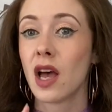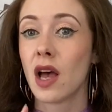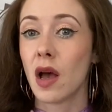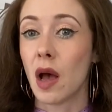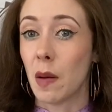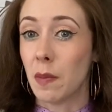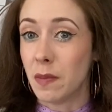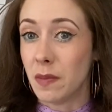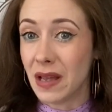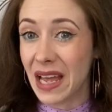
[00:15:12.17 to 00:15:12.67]

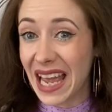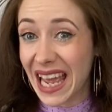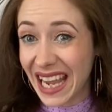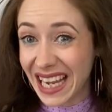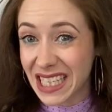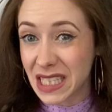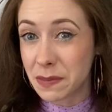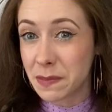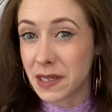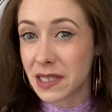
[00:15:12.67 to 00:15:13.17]
an
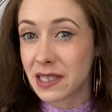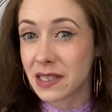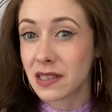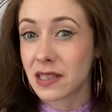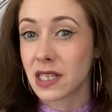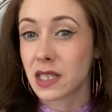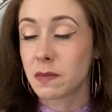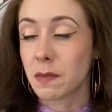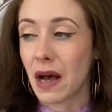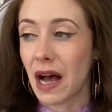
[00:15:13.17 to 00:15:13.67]

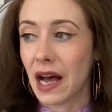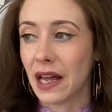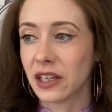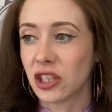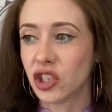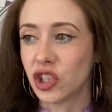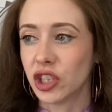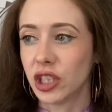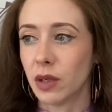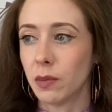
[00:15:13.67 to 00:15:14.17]
ex-business
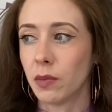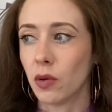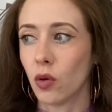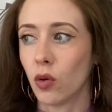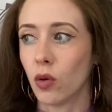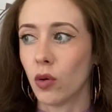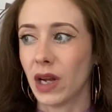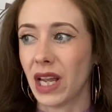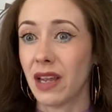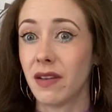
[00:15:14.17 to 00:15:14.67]
partnership,
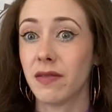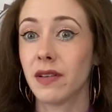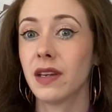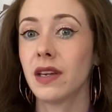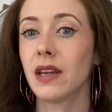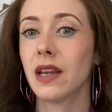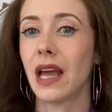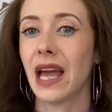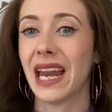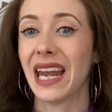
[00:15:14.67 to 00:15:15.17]
or
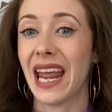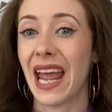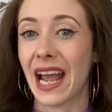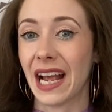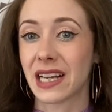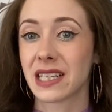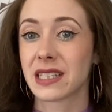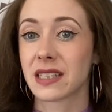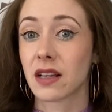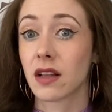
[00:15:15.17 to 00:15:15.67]
even an
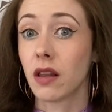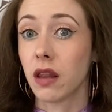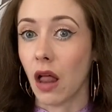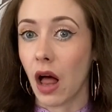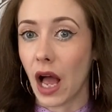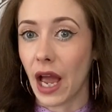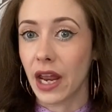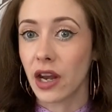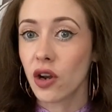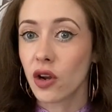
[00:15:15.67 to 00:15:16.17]

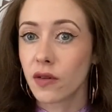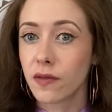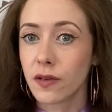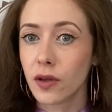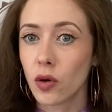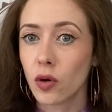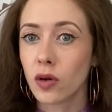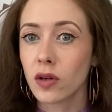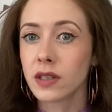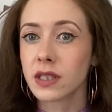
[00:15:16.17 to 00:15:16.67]
ex-client of
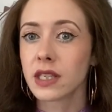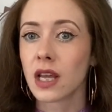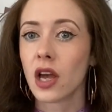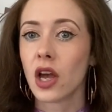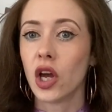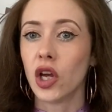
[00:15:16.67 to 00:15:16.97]
yours,